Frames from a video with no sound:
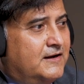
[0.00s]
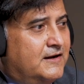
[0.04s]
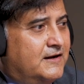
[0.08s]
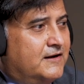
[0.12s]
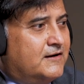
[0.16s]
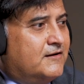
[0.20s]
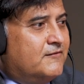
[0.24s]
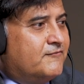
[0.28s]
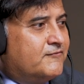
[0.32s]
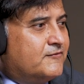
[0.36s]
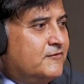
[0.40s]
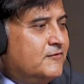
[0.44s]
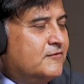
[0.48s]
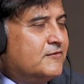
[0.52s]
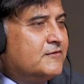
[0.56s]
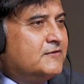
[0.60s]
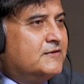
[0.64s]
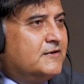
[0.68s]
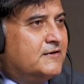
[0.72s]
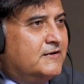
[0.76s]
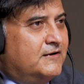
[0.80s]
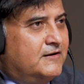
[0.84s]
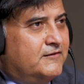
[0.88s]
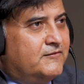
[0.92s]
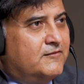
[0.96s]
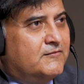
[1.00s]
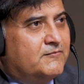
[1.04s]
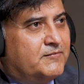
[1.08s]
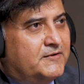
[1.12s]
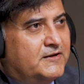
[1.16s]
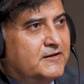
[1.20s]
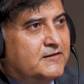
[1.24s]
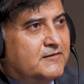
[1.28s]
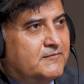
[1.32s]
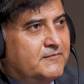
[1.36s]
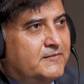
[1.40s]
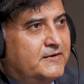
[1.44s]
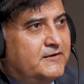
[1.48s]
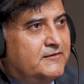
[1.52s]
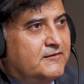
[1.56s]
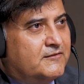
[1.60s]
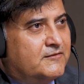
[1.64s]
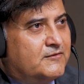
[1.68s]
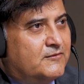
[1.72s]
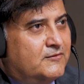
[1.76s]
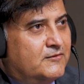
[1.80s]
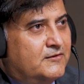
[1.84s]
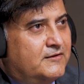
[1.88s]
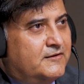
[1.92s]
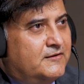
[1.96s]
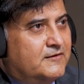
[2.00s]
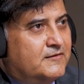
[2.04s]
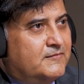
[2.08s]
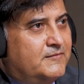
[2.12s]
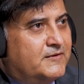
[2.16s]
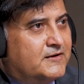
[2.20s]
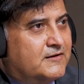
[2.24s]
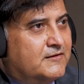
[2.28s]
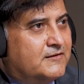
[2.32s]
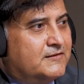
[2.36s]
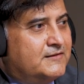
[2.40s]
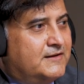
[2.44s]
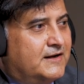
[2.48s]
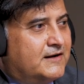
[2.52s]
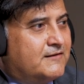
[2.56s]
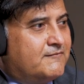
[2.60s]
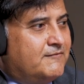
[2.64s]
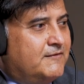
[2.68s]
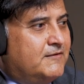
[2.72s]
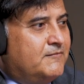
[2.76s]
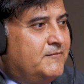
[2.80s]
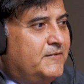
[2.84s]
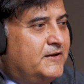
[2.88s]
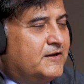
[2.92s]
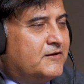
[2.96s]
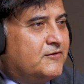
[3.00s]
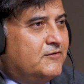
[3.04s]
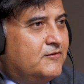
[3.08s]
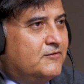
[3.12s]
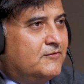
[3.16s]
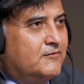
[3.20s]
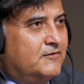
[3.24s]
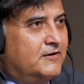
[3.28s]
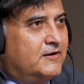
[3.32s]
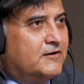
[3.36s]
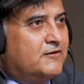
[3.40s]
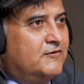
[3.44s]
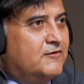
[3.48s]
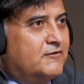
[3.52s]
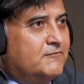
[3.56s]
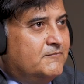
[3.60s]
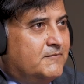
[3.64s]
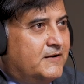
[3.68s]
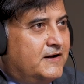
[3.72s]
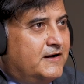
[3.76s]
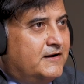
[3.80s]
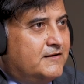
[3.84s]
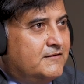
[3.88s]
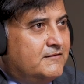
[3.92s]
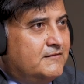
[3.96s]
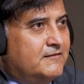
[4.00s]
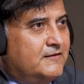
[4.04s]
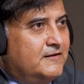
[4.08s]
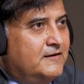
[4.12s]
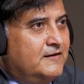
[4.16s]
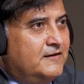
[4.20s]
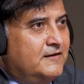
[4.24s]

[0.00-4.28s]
And of course, the religion plays a major role here because that will make you a good man